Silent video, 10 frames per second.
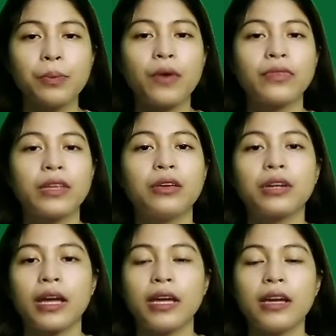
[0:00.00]
of the
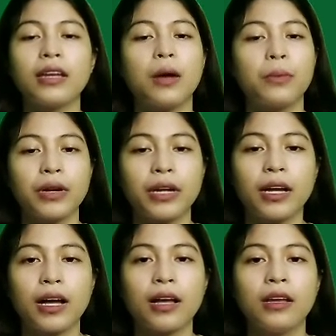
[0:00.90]
UK and
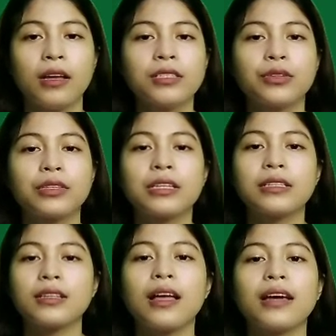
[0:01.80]
America. So,
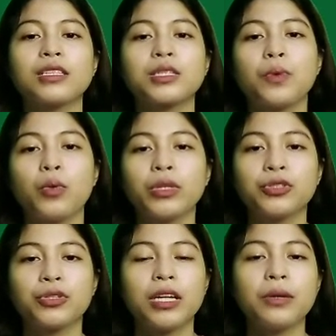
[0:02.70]
T.S. Eliot's
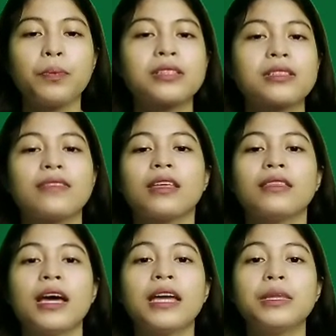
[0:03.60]
poetry represented
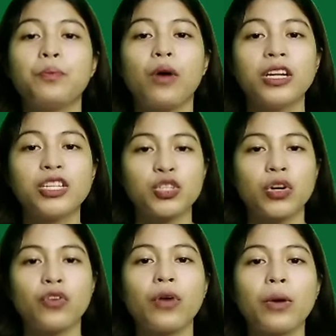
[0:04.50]
a
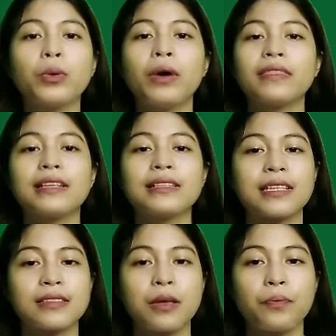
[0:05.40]
departure from
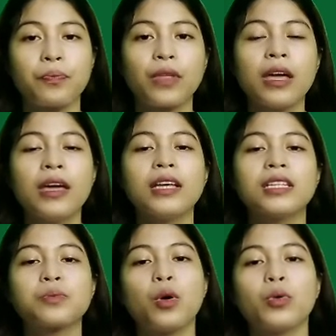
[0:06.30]
Romanticism.
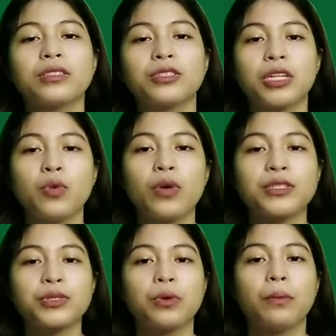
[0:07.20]
His poetry
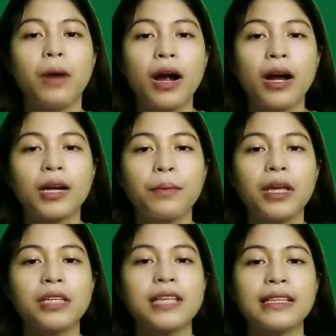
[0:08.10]
was marked
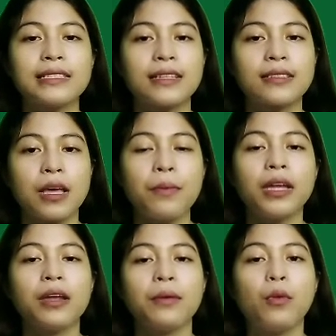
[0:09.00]
by cynicism
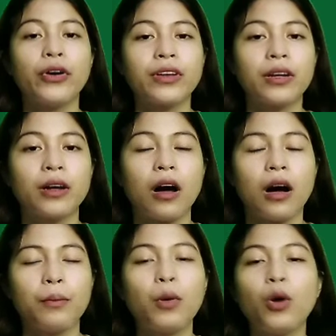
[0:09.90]
and
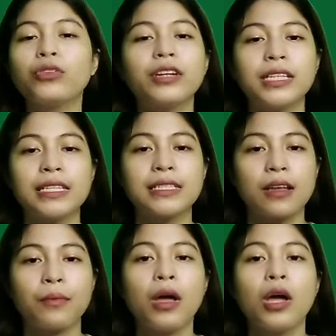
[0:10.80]

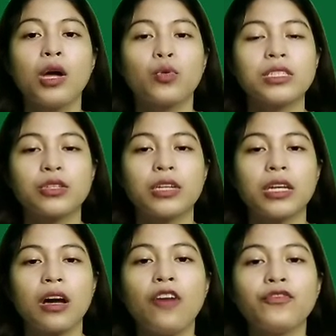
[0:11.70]
modernism,
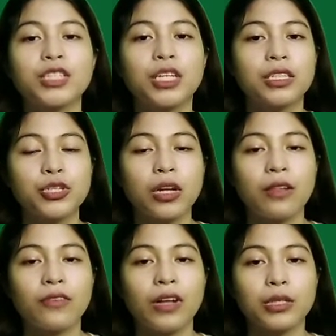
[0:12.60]
questioning of
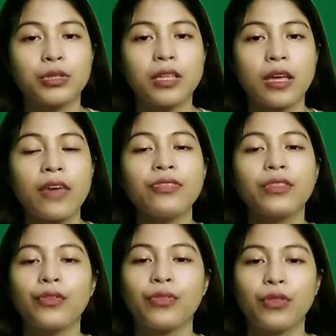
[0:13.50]
traditional values and
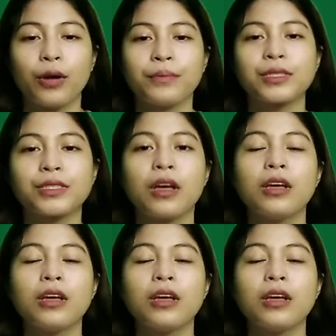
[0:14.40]
norms.